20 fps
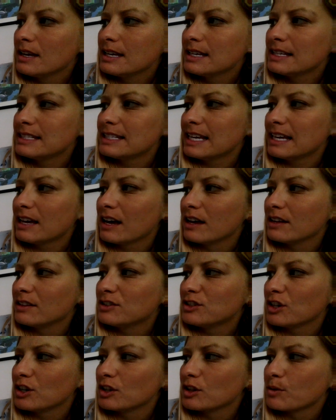Sigurd
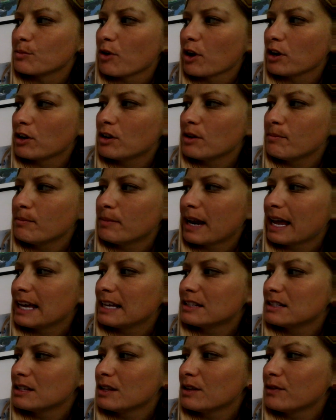took the broken
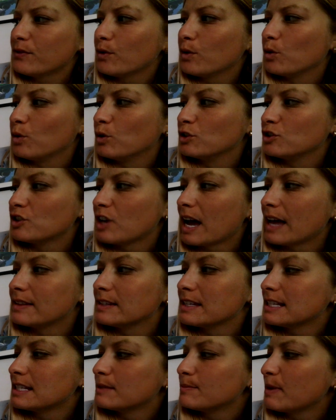blade to the forge, and
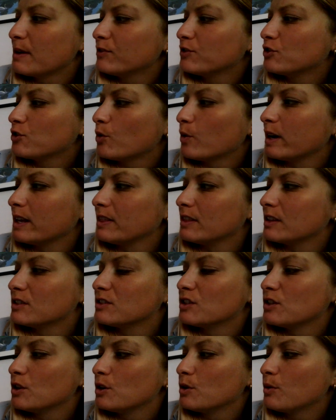the smith joined the
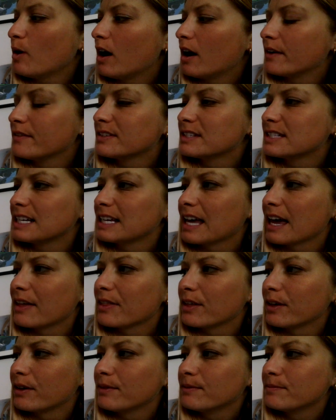two halves
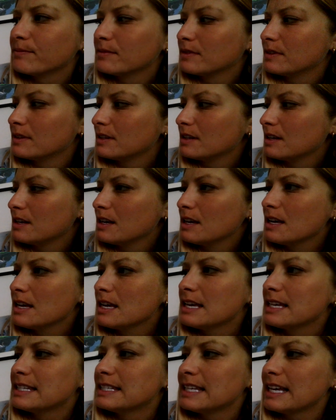together.
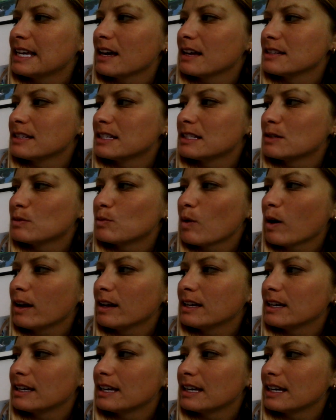Sigurd
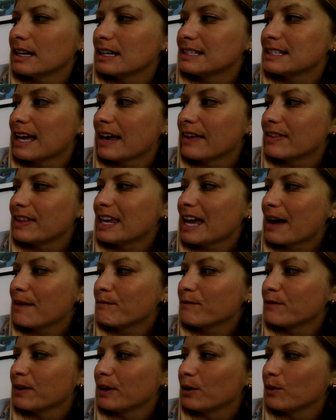swung it at the
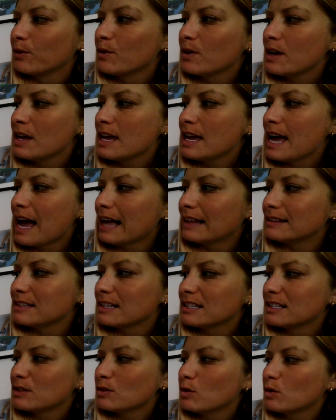anvil, and the
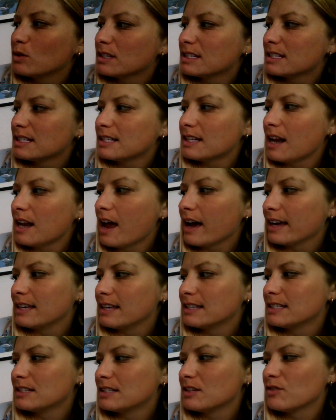sword
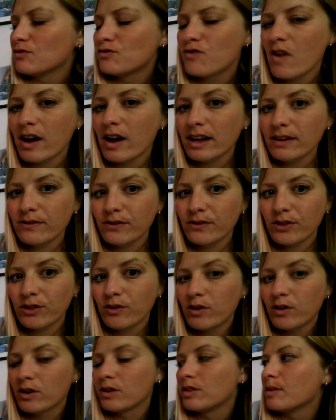sliced right
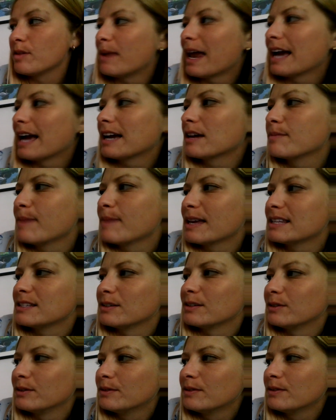through the black
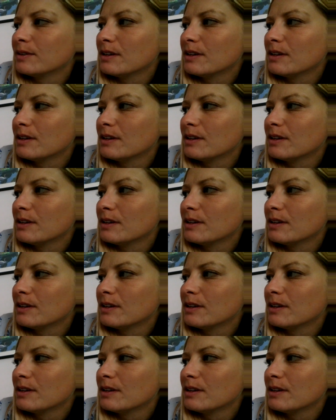metal.